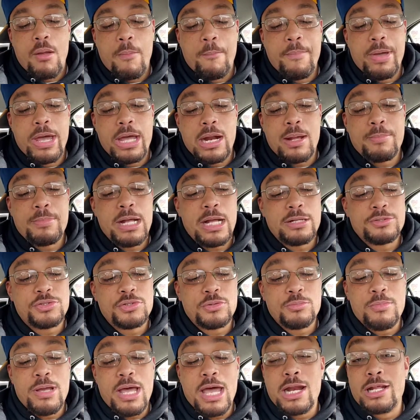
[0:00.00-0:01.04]
Man, I'm not
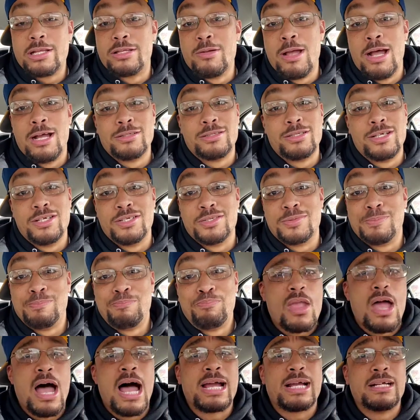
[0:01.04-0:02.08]
too mad about this.
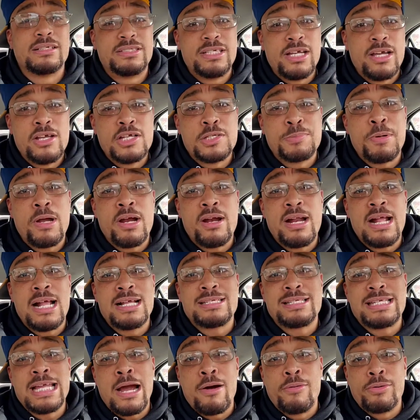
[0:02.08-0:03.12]
I can tell you it's better than
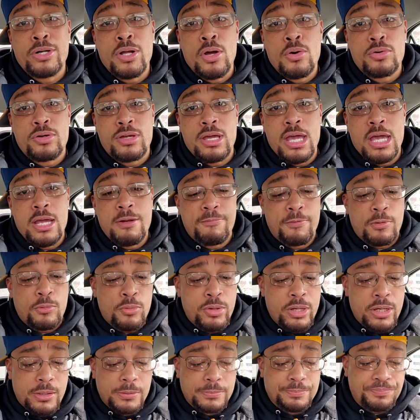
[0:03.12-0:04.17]
that sourdough king for
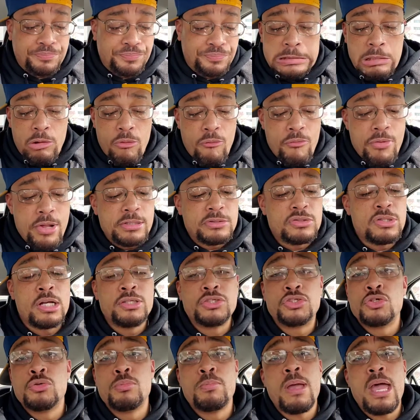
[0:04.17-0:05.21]
real. This
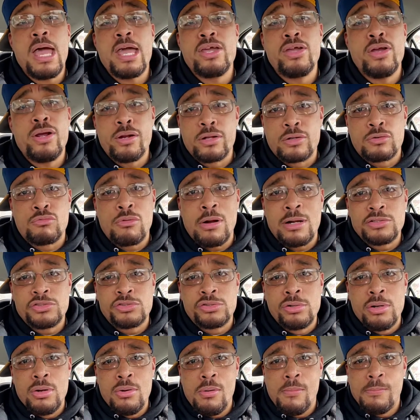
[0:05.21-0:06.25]
ain't too bad. You the
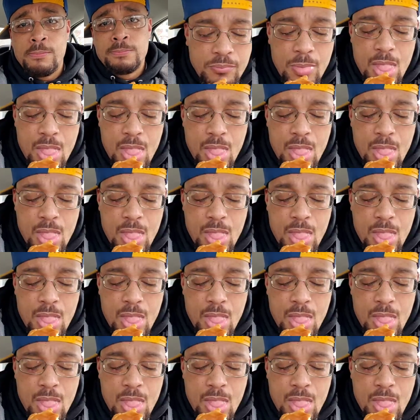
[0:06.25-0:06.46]
crunch too.